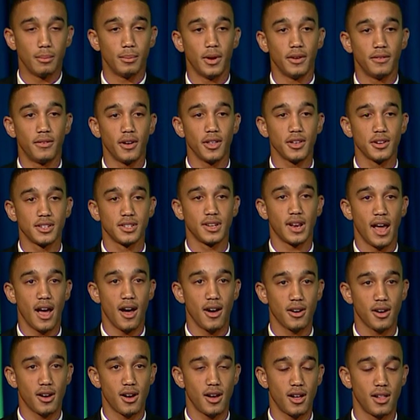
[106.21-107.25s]
My father is an
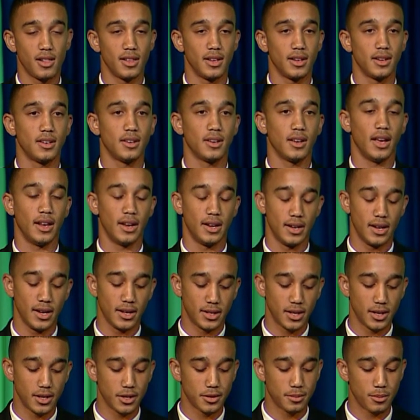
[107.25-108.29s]
alcoholic and
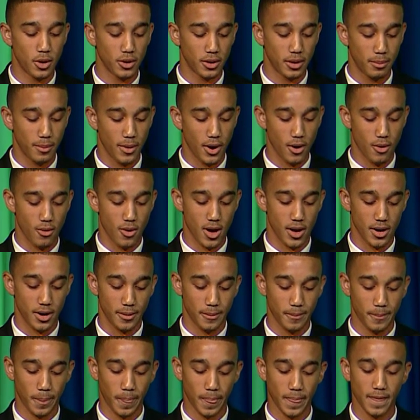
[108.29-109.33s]
addicted to smoking marijuana.
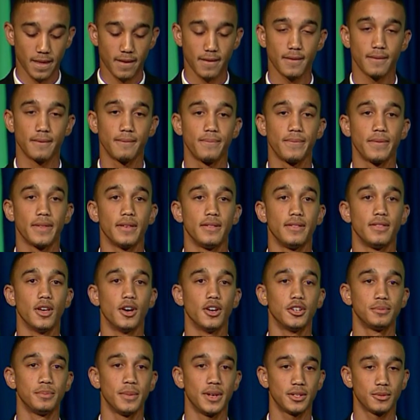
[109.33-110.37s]

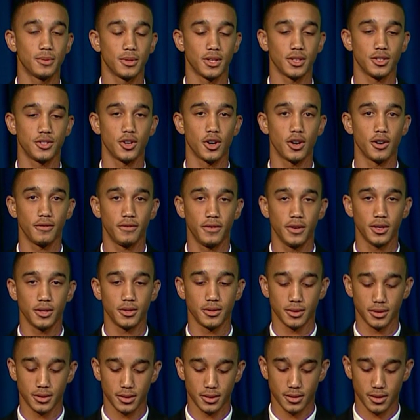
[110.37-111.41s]
Those mixed with a short
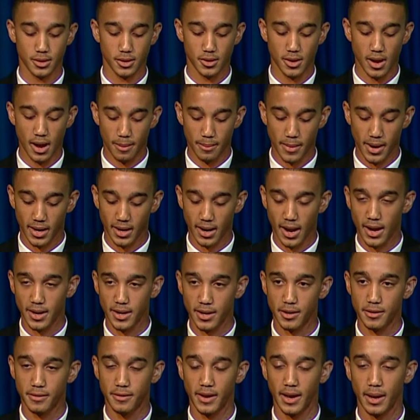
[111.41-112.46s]
fuse do not make an
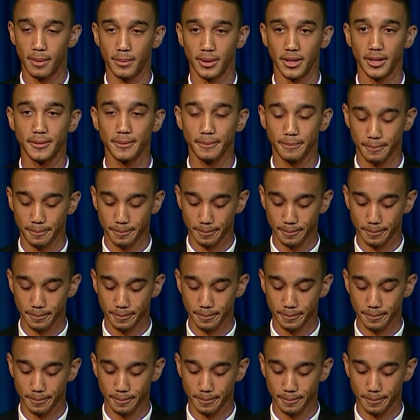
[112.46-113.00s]
ideal family.